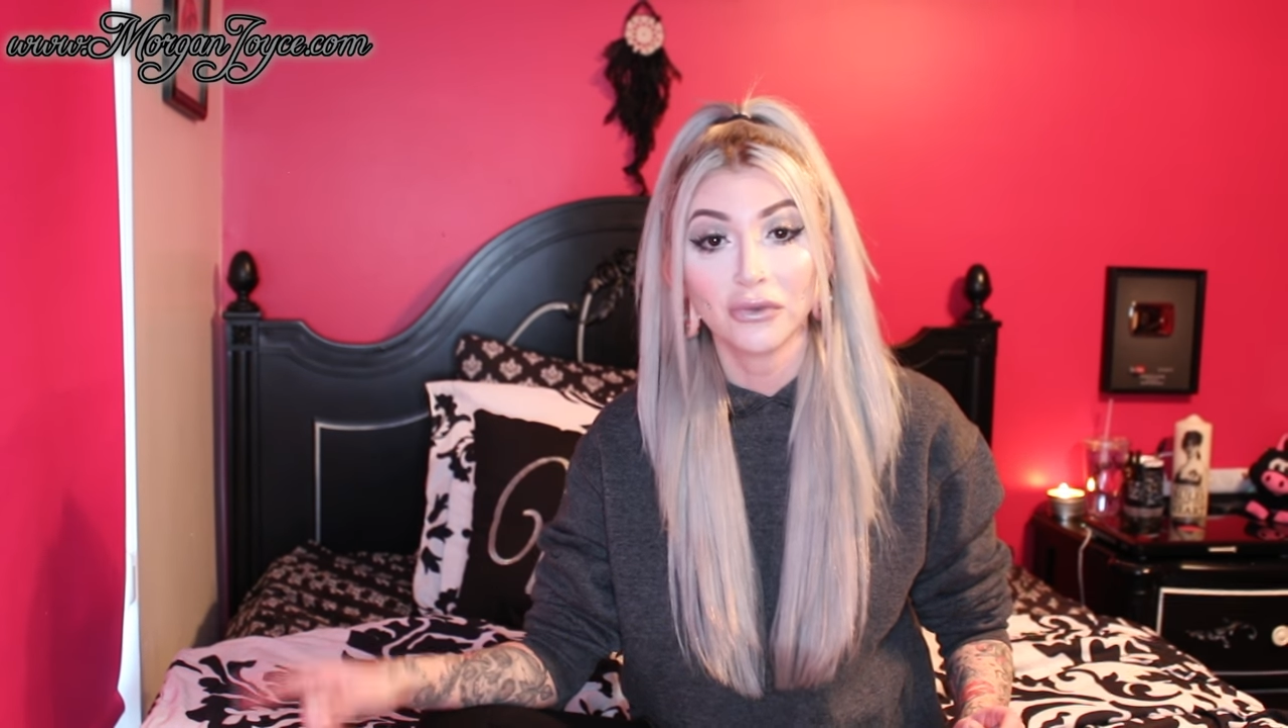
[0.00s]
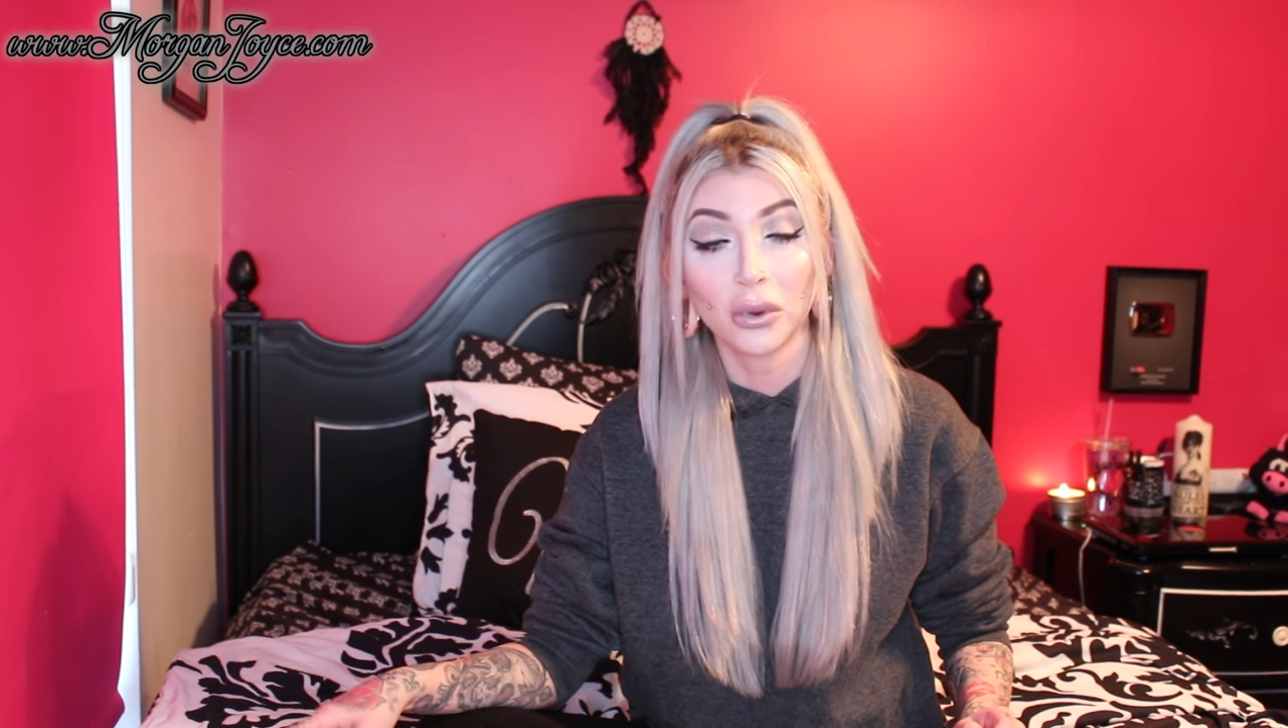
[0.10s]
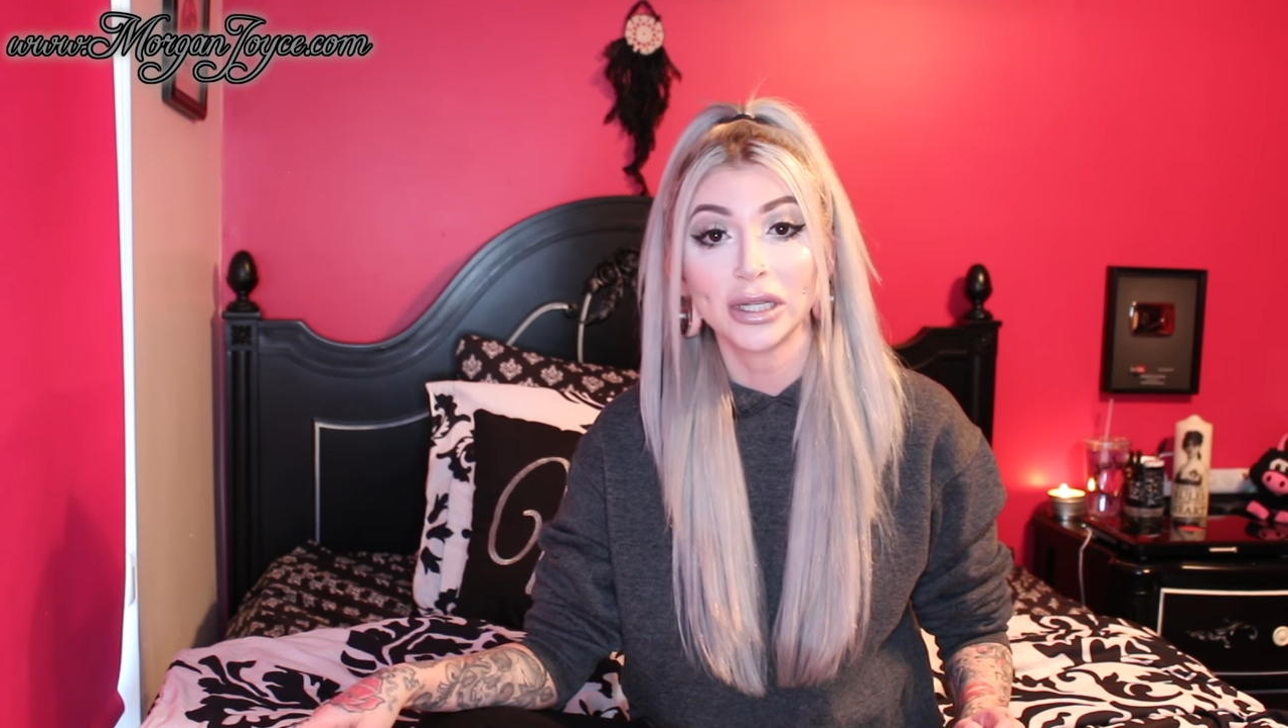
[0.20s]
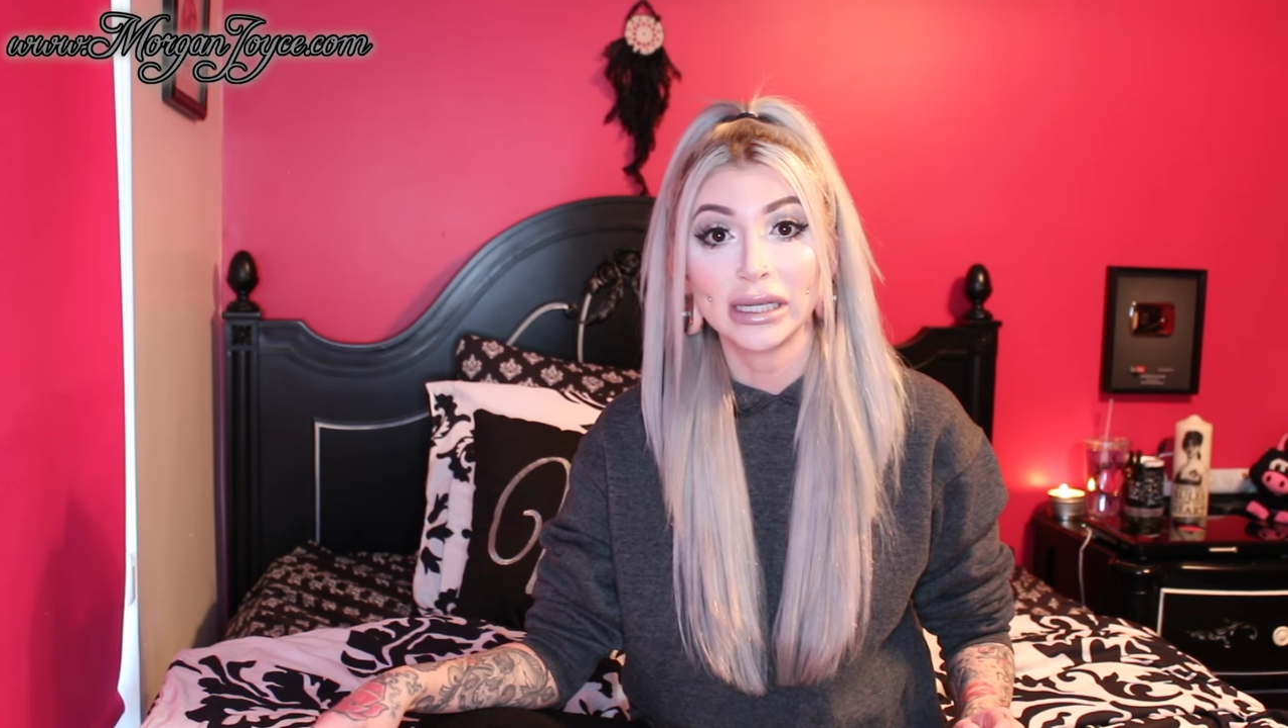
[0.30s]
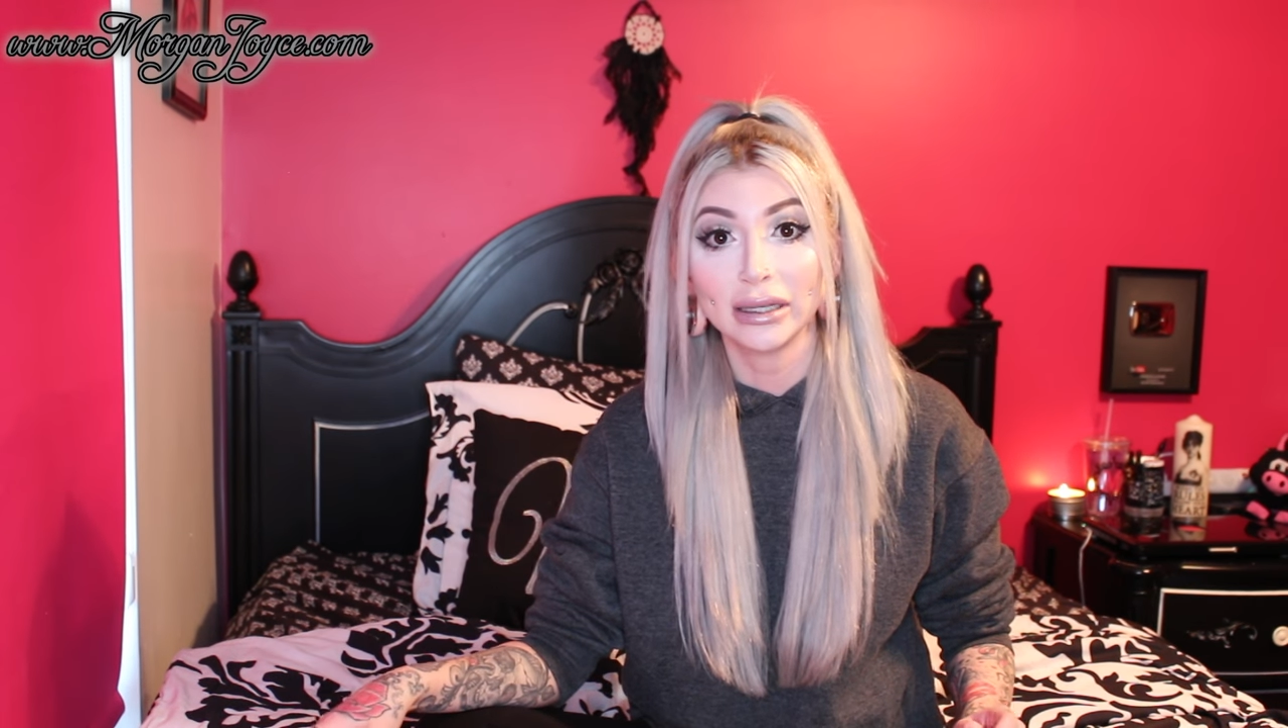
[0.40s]

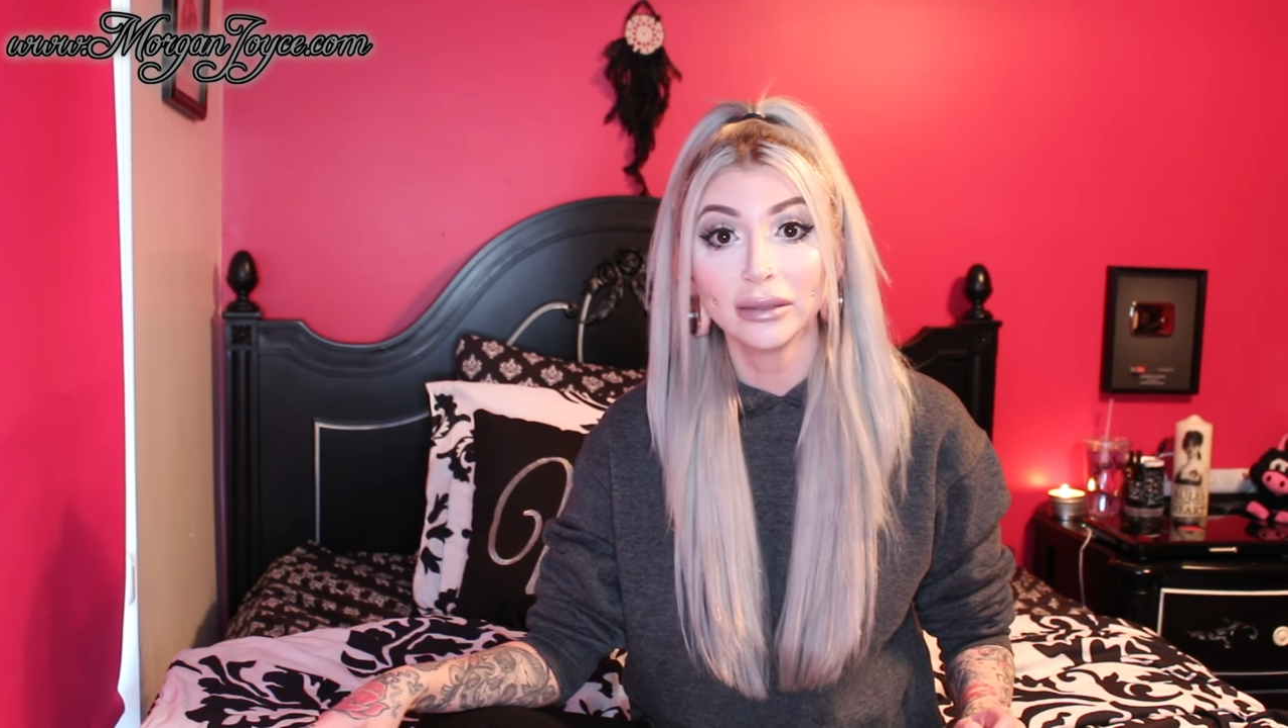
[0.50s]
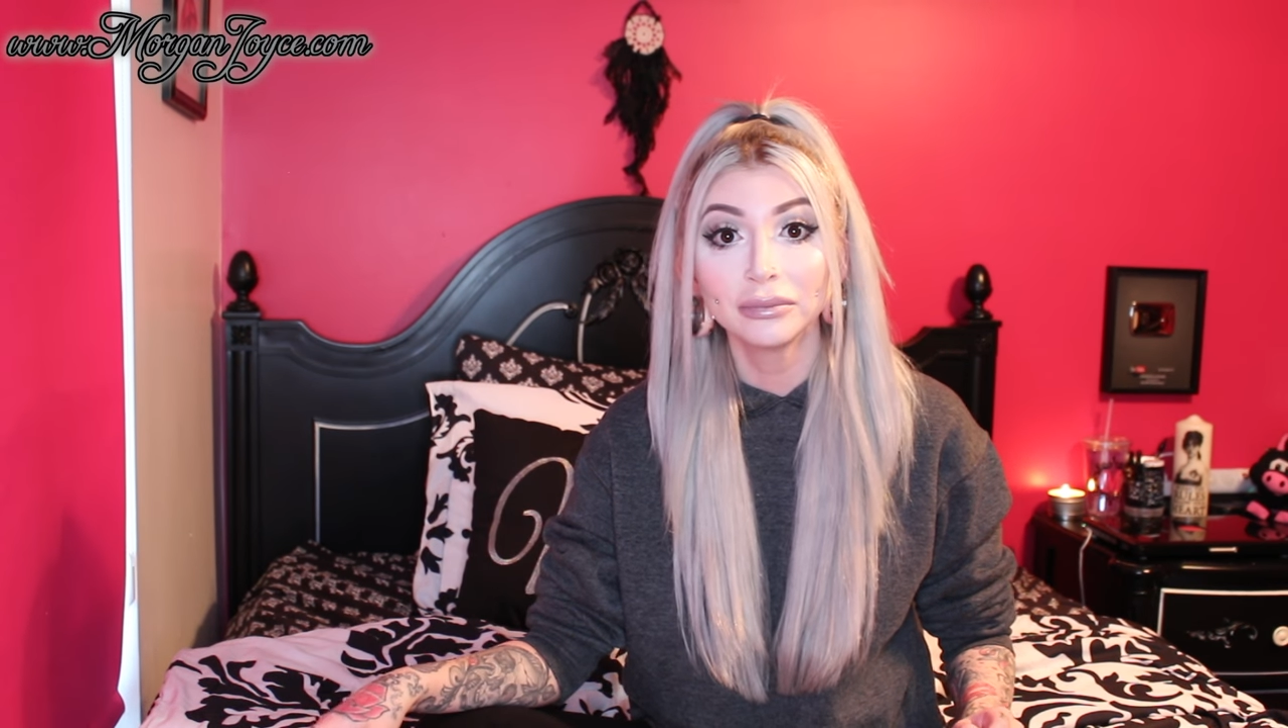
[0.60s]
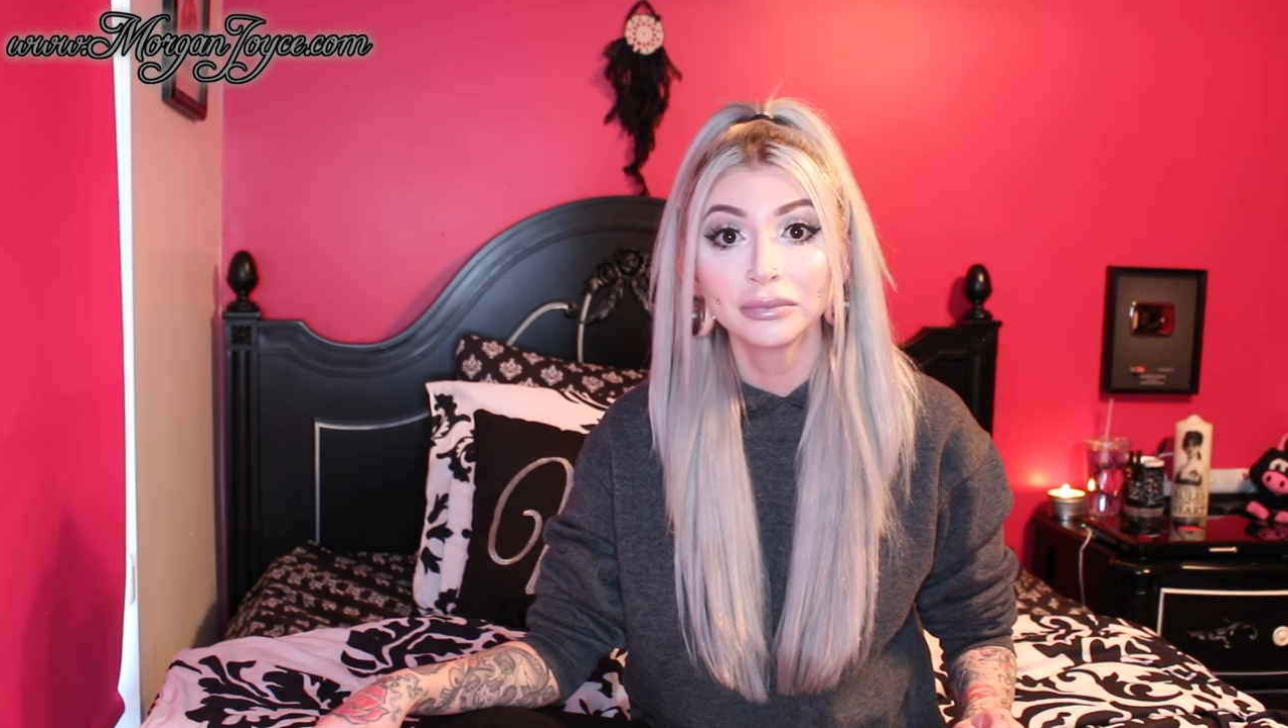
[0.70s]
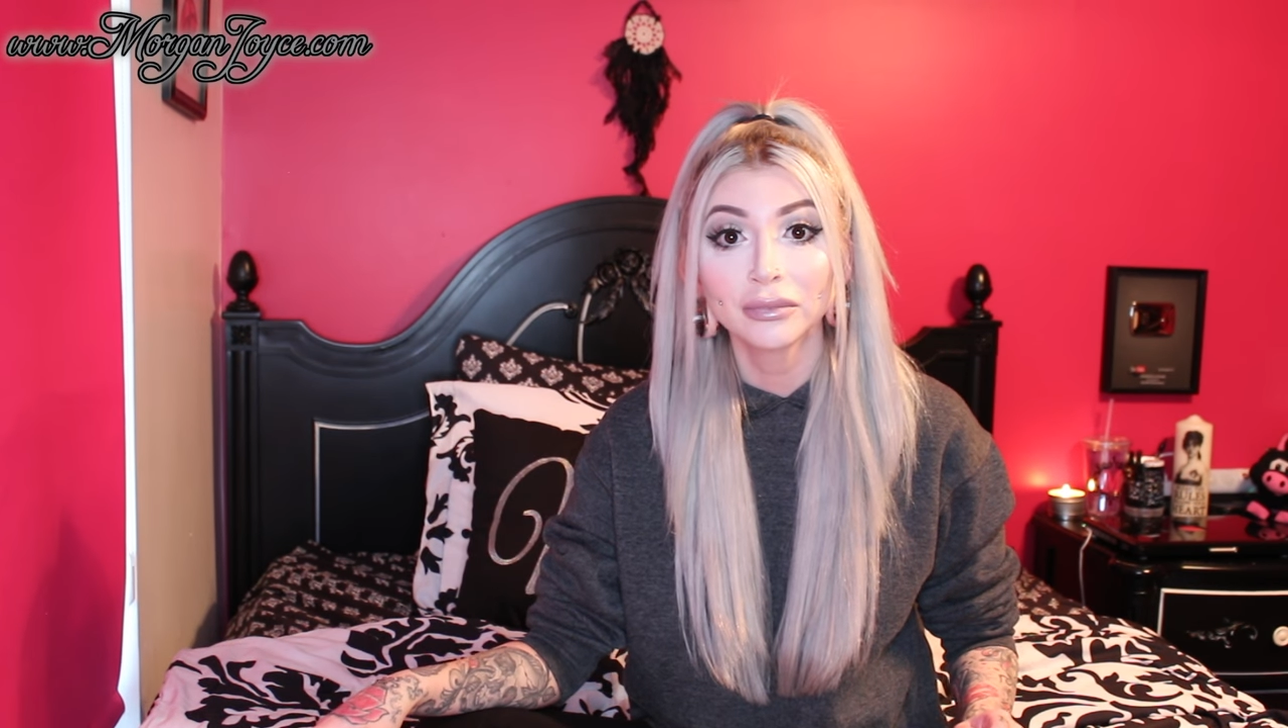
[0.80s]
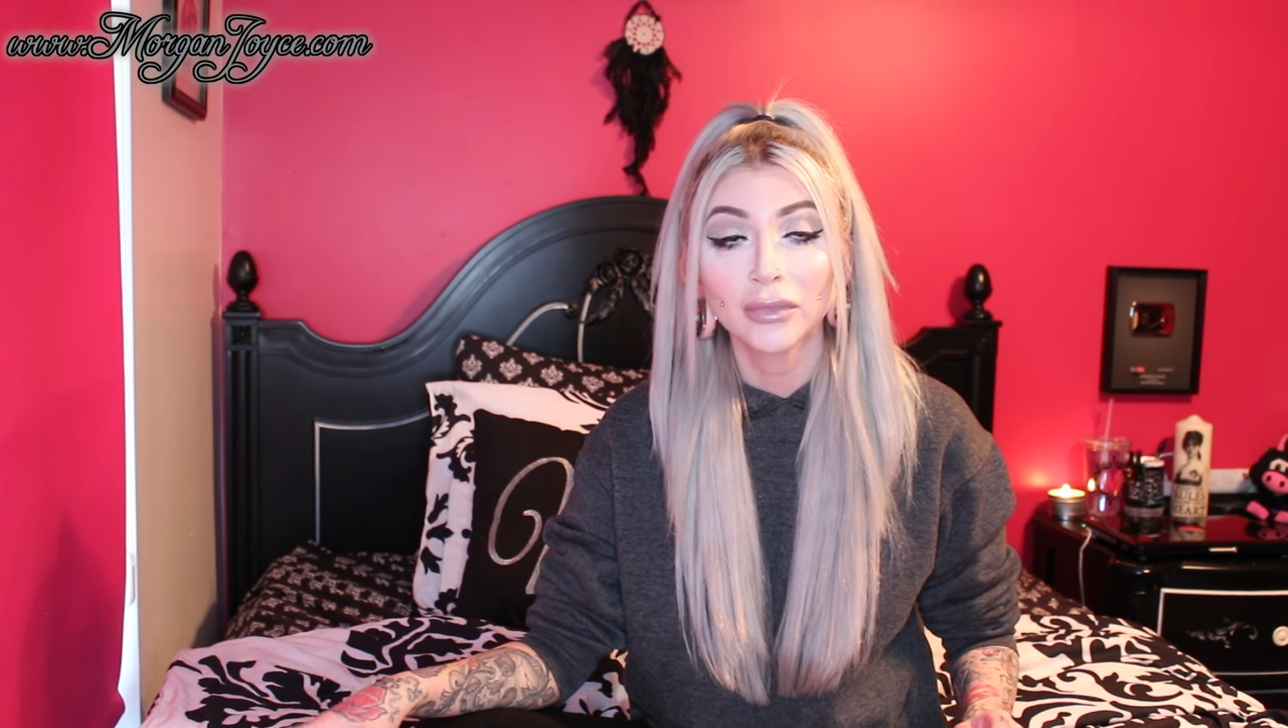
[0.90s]
14.